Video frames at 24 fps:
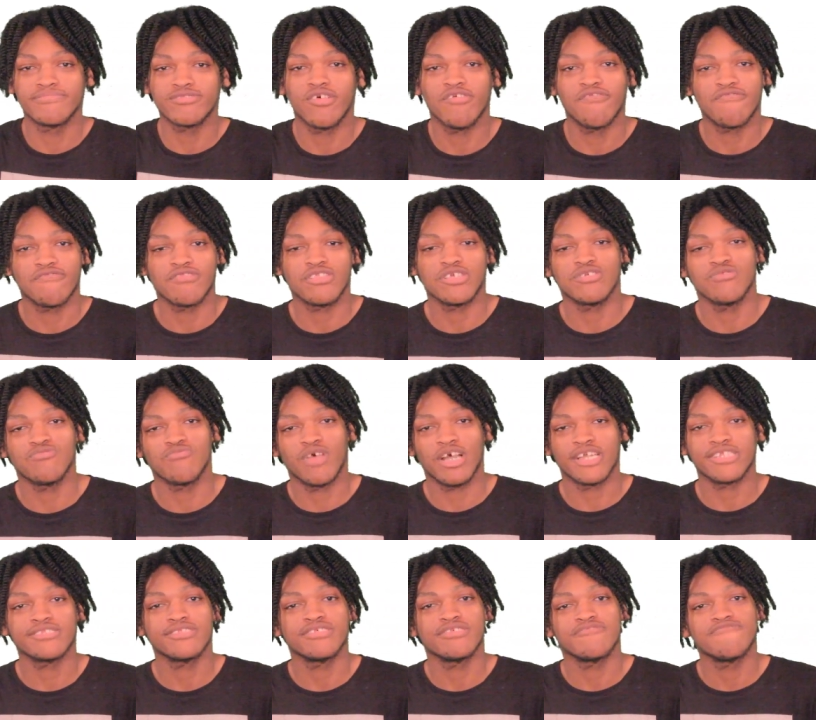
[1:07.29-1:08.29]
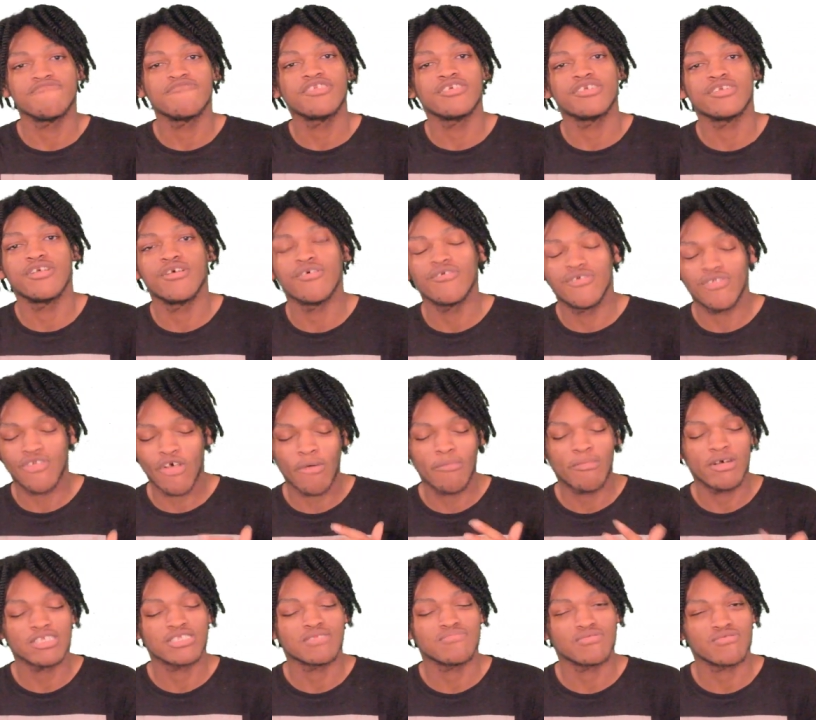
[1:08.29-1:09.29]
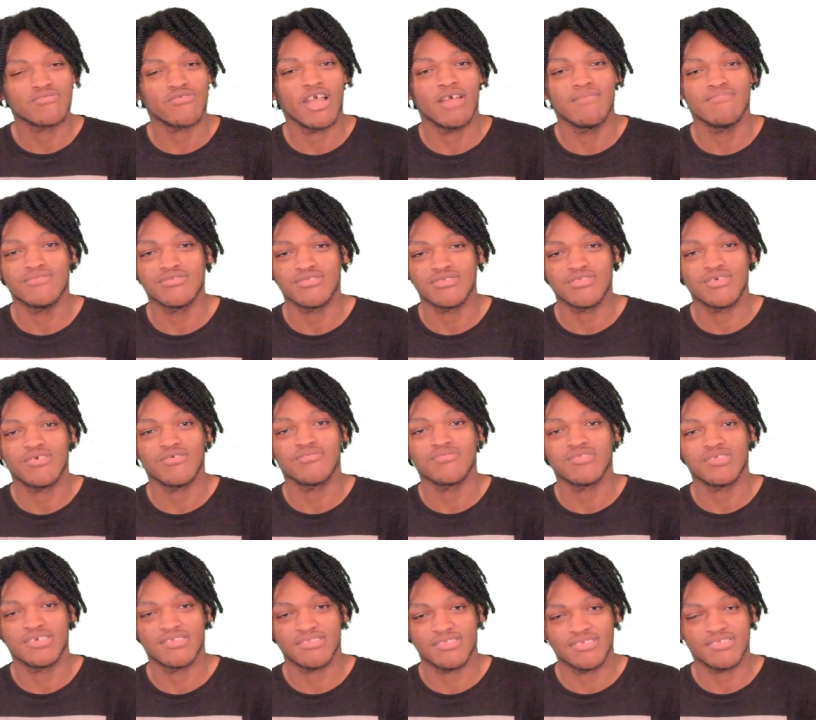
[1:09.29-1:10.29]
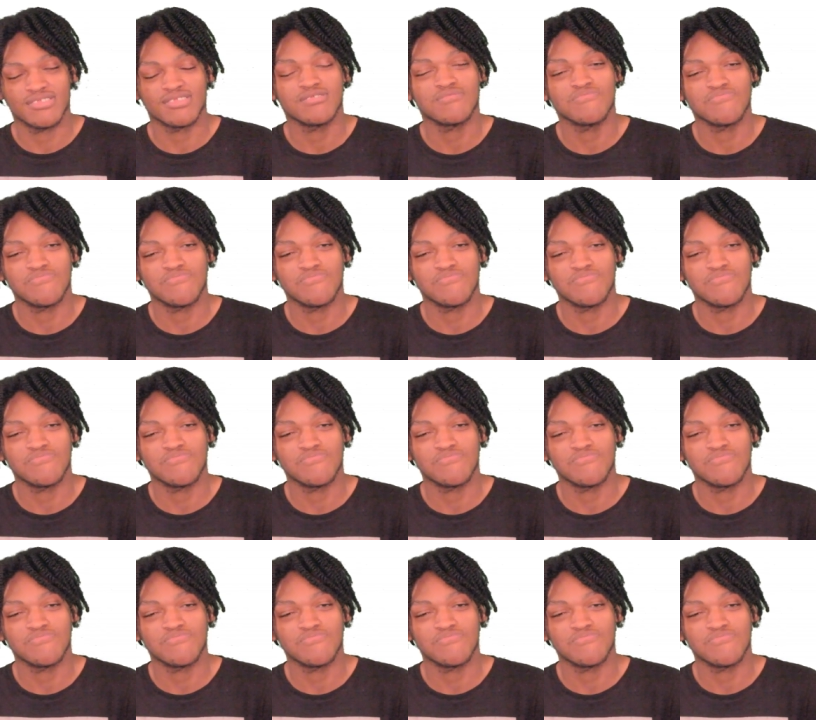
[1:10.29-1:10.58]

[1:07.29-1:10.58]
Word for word: hopefully you watch this video and all my subscribers know that this